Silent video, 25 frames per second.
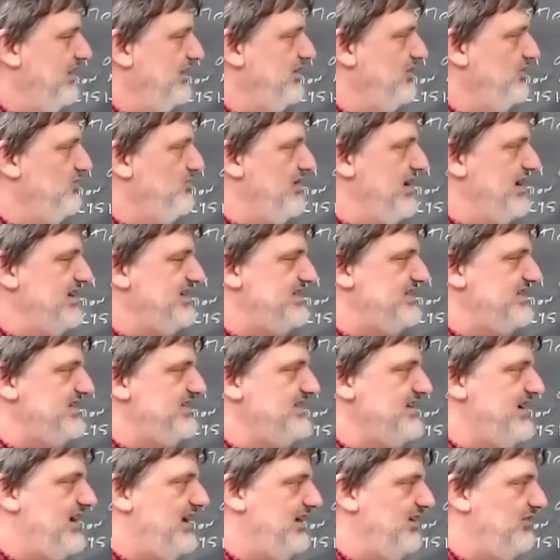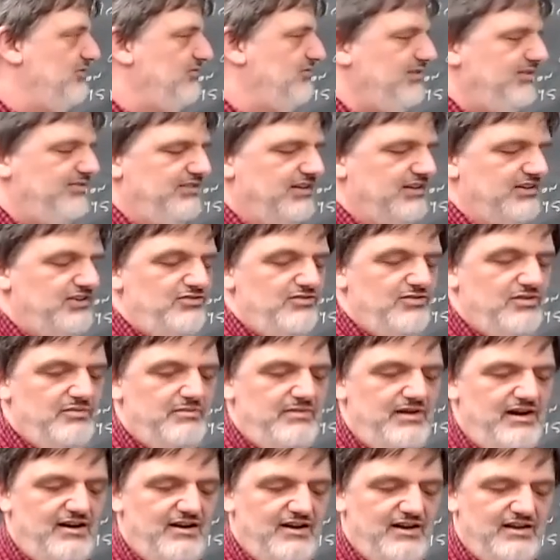Like the West is not equivalent to
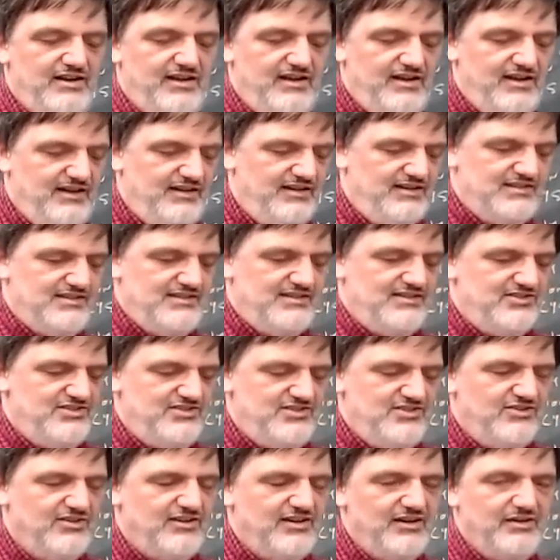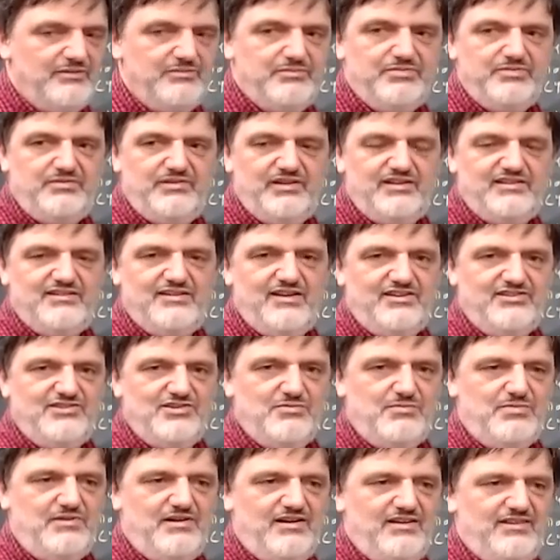America because there's Europe. It's
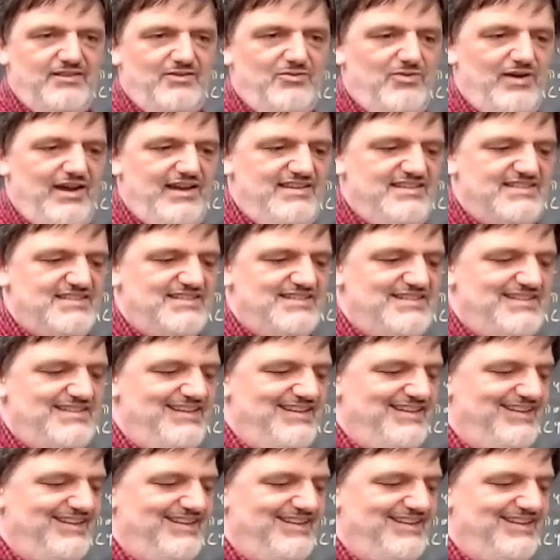also part of the West.